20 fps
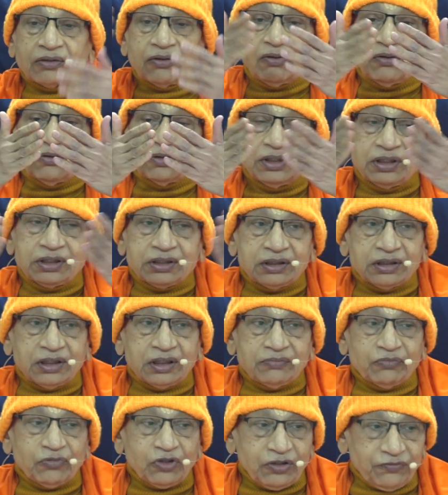All these
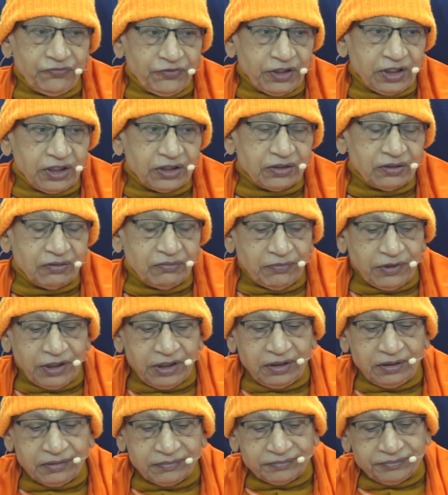modifications of the
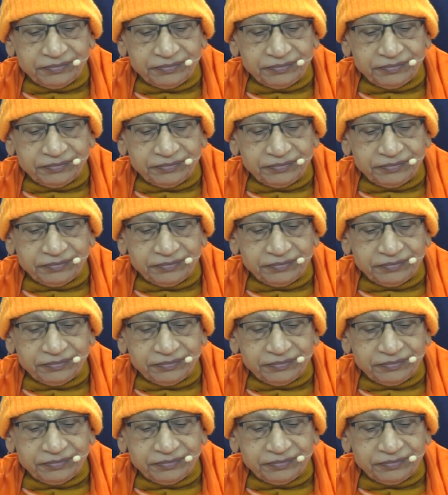mind.